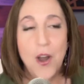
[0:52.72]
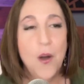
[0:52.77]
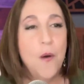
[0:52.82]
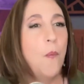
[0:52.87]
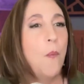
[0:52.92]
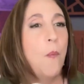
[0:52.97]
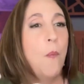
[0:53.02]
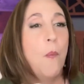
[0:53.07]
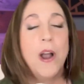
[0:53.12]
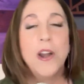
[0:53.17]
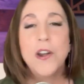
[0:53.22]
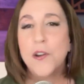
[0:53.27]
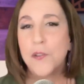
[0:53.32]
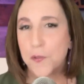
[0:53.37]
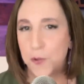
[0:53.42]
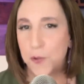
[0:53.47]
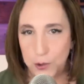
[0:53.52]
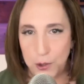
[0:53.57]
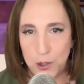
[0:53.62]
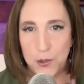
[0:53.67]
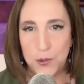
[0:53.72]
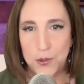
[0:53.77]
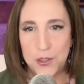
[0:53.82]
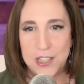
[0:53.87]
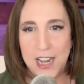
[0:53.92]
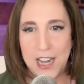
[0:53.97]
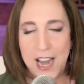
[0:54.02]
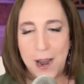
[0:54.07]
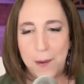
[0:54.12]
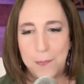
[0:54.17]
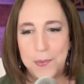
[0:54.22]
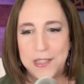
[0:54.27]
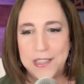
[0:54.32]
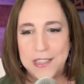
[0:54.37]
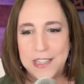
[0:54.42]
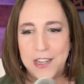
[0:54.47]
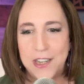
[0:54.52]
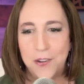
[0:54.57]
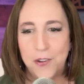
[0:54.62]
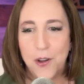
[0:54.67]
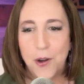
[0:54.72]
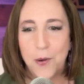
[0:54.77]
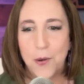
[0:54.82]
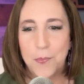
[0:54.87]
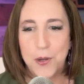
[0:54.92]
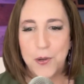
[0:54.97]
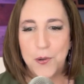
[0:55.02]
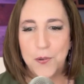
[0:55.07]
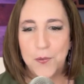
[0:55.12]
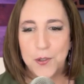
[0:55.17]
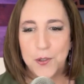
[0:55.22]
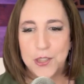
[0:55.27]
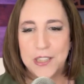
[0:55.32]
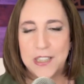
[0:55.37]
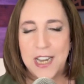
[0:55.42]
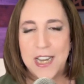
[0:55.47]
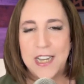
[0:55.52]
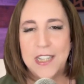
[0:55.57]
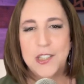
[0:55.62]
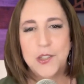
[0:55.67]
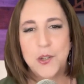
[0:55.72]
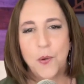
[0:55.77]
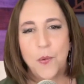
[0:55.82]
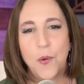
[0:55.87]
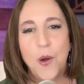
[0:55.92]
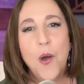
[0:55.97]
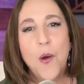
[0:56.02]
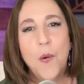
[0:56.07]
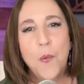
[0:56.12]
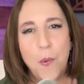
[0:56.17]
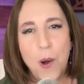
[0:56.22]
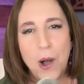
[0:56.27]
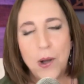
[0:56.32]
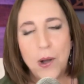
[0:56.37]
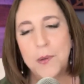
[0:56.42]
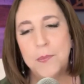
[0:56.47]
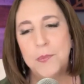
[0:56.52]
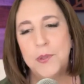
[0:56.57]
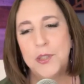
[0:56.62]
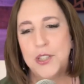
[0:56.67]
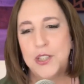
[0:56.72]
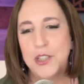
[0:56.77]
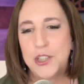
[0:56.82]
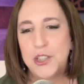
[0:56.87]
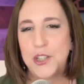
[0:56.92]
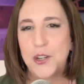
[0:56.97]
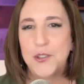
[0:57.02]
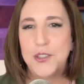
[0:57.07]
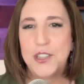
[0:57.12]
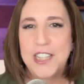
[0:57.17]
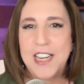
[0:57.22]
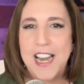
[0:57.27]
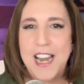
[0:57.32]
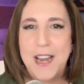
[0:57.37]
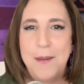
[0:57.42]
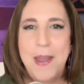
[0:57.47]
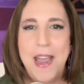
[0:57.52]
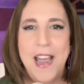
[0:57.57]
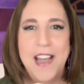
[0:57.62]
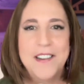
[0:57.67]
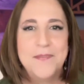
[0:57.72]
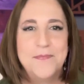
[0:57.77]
wonderful news that happens here in our beautiful state. So welcome to the show today, Matt.